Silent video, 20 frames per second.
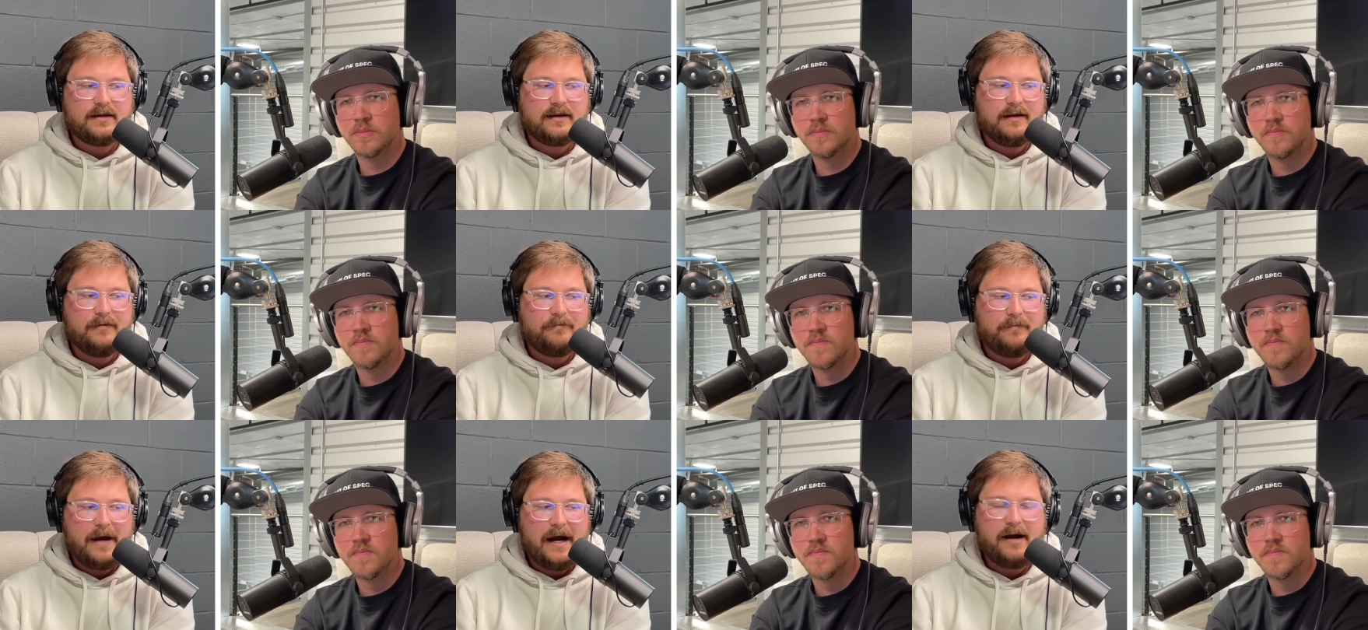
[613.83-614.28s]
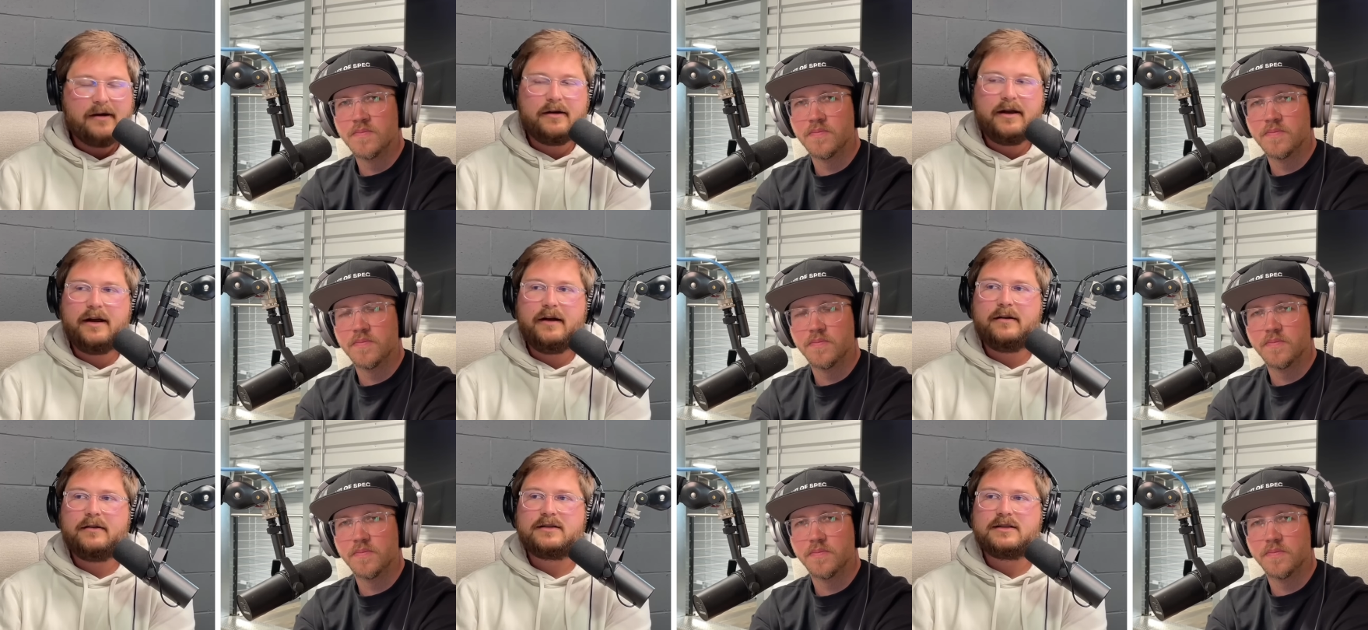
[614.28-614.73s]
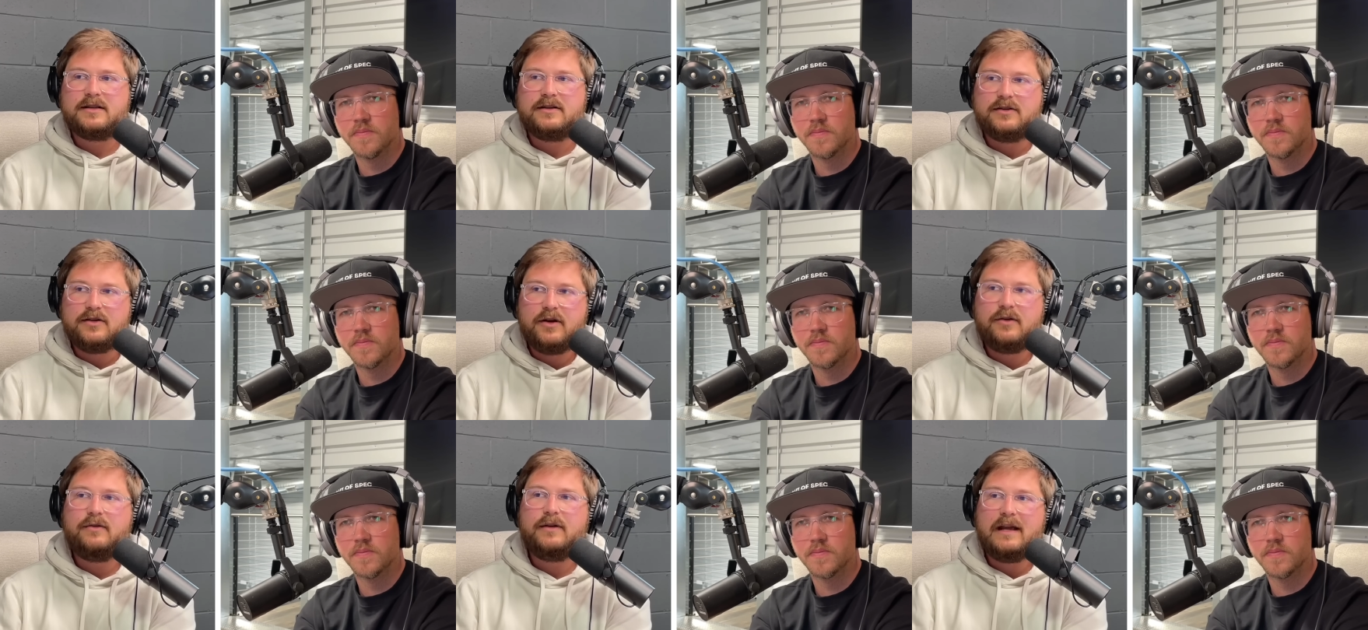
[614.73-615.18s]
Speaker 1: the barrier to
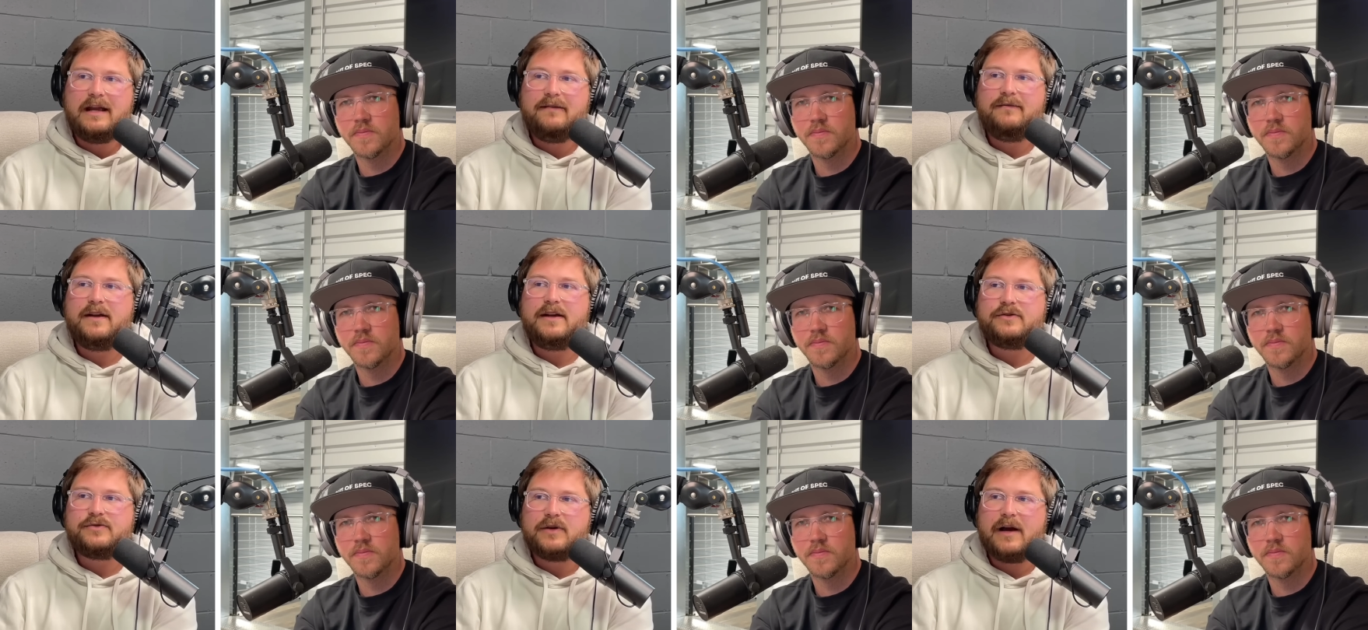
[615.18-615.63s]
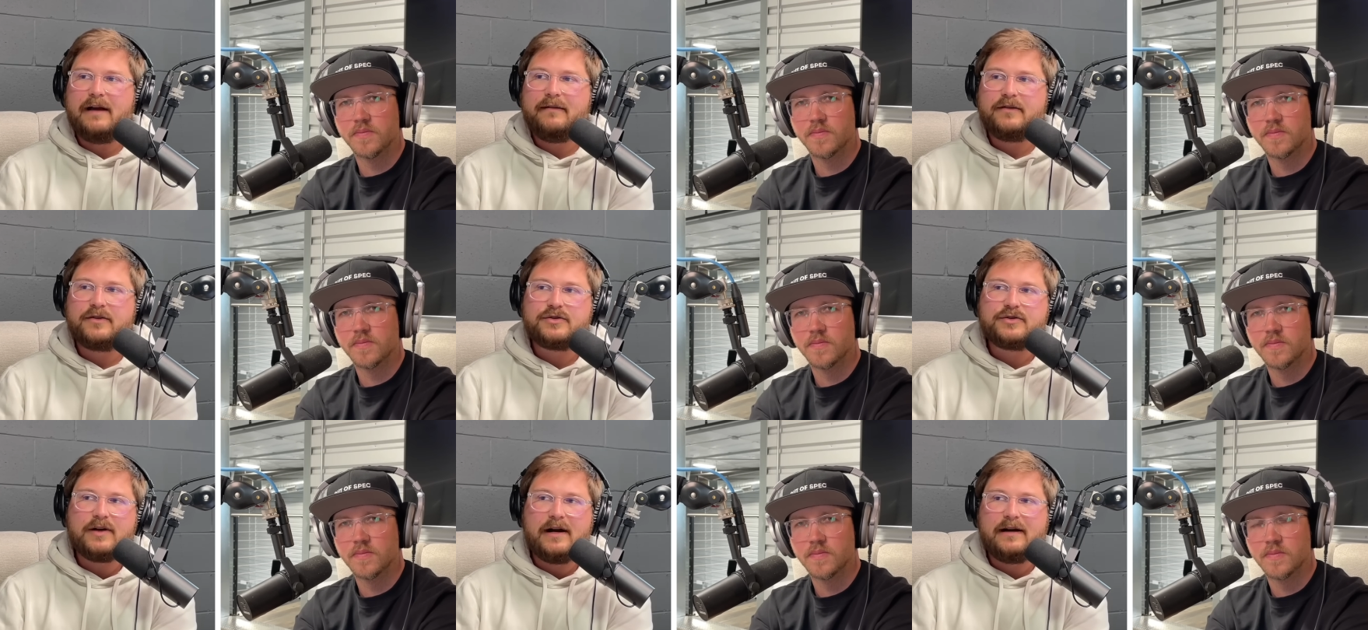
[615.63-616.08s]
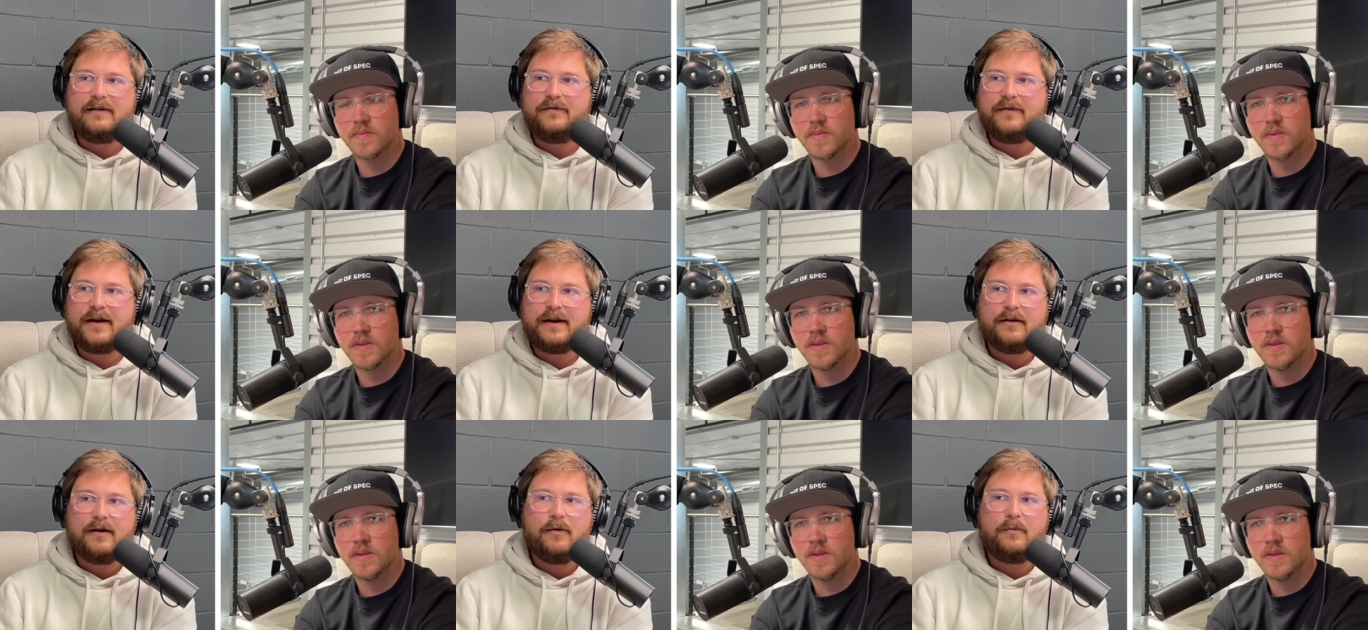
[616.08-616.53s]
new E V drivers trying to
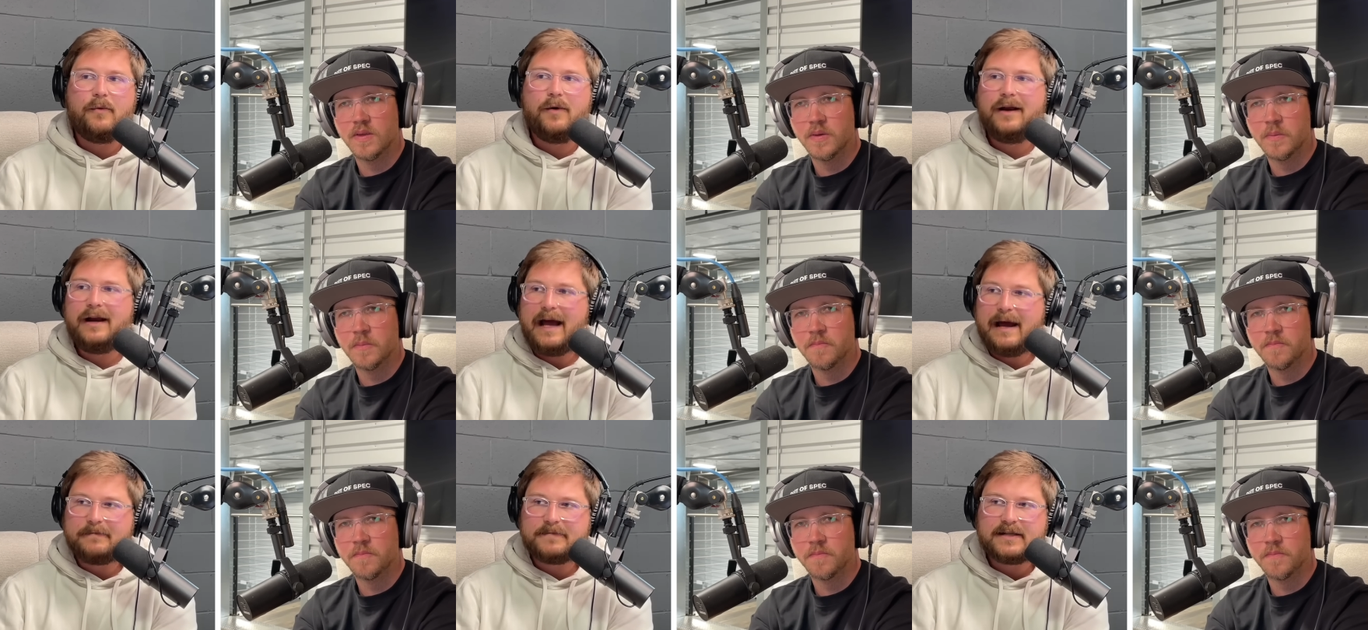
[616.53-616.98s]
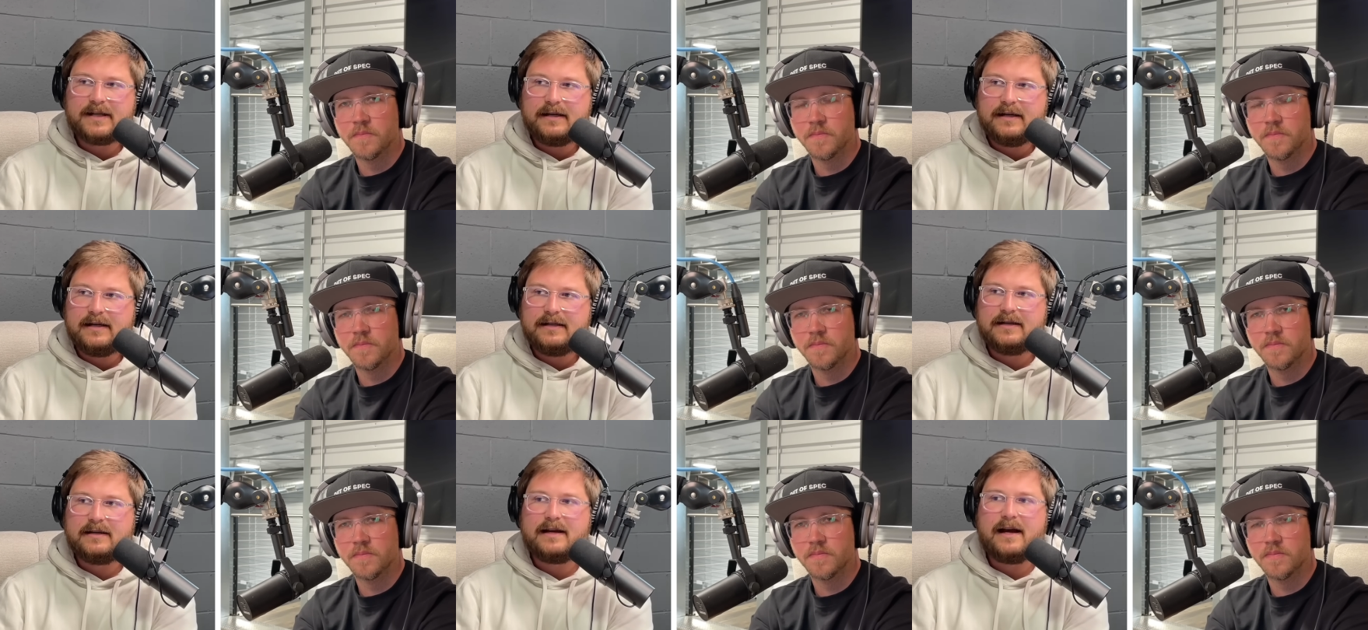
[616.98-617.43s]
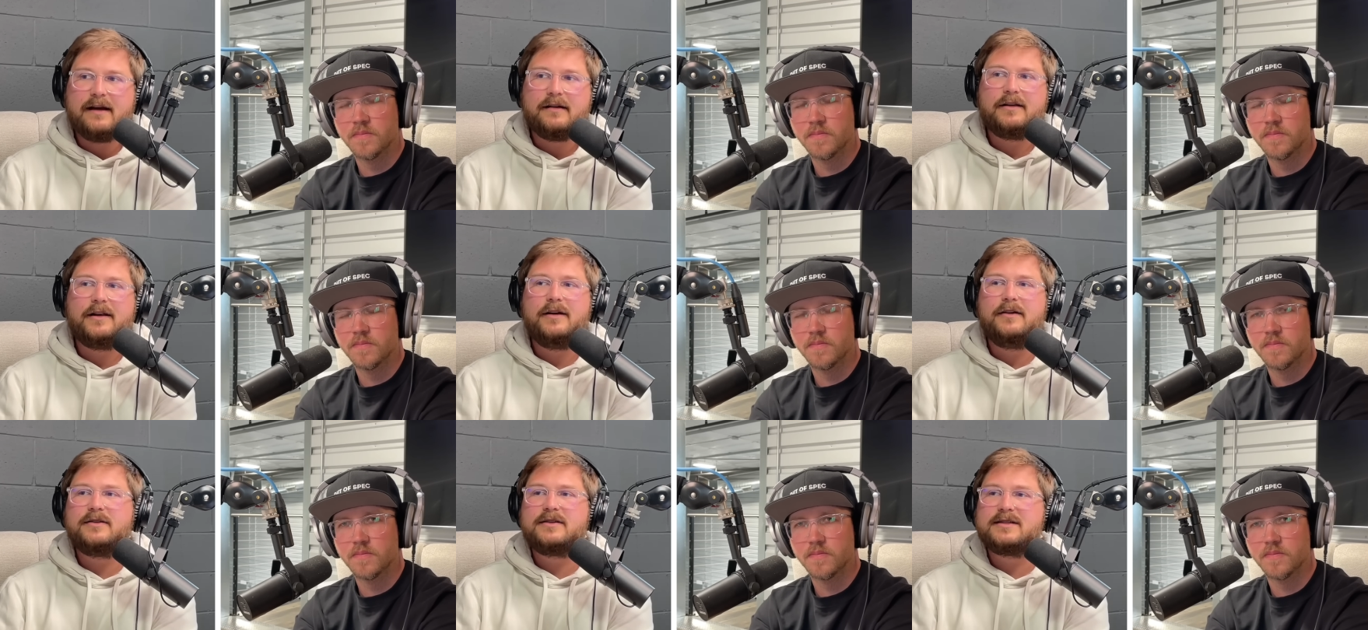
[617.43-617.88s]
figure out what apps they need to
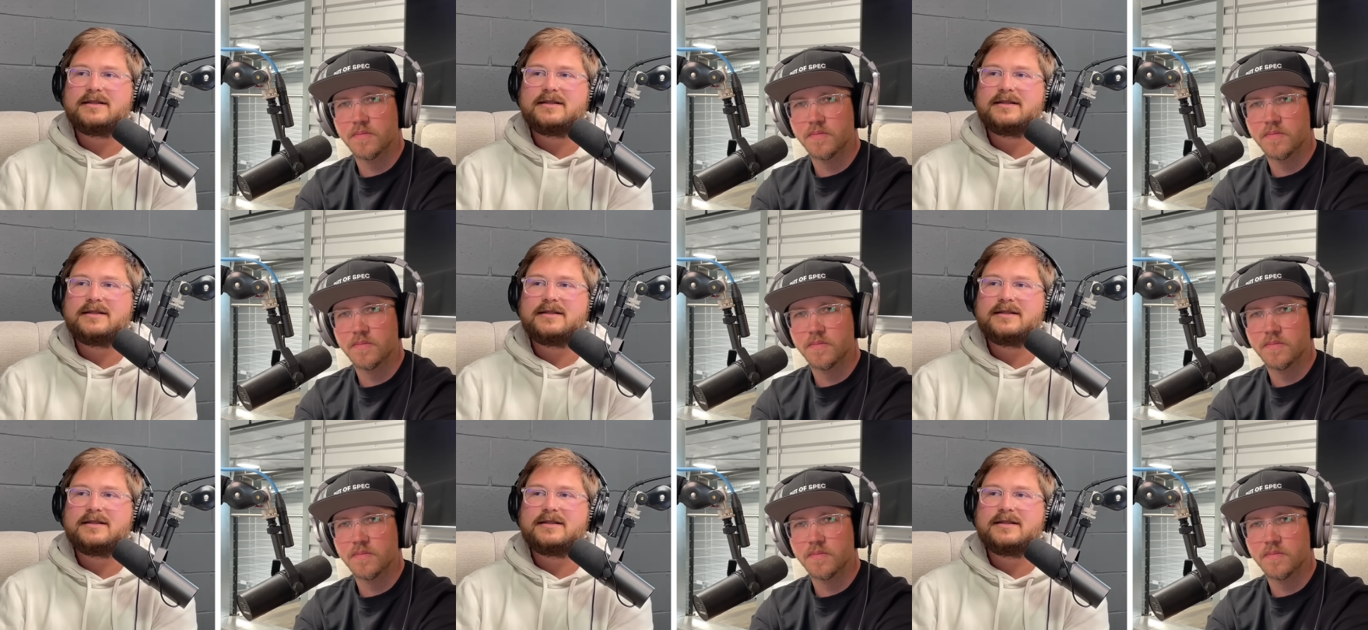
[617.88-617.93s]
download,